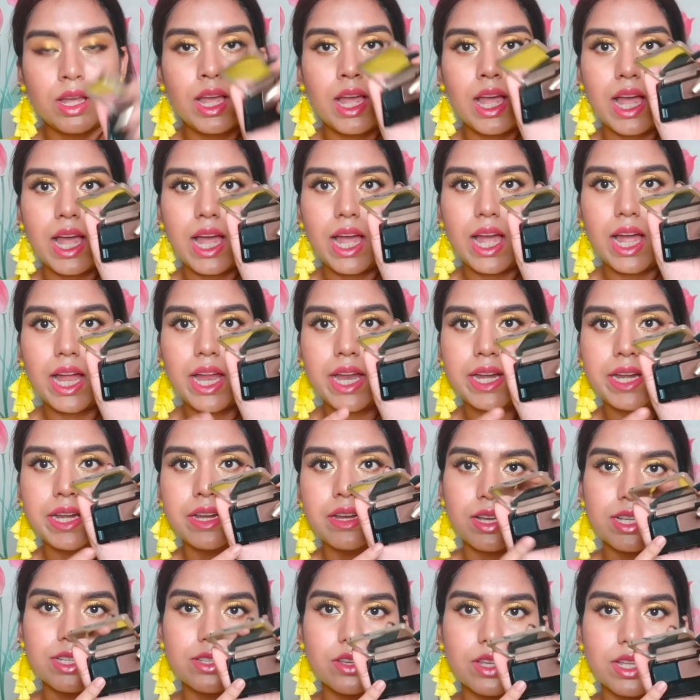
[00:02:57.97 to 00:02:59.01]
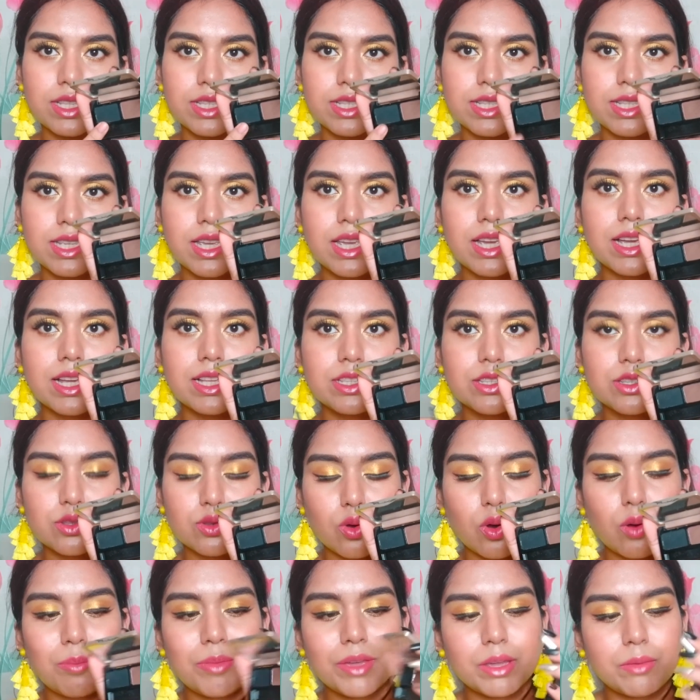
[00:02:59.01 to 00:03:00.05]
and as you can see it's
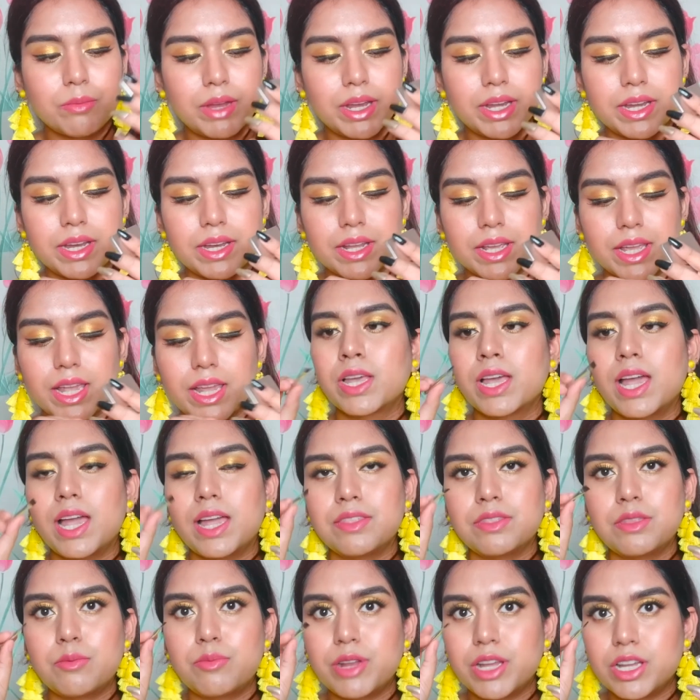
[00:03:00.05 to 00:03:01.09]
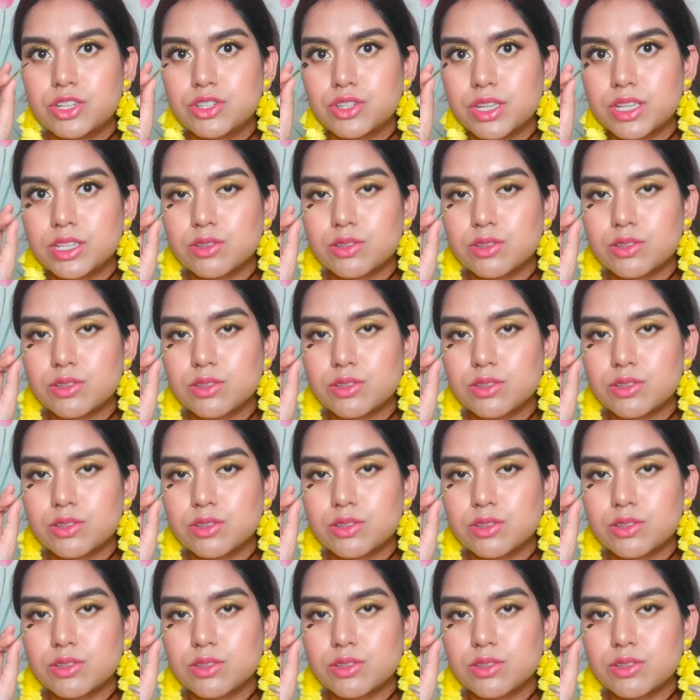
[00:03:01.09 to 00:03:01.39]
so pigmented again and the brush is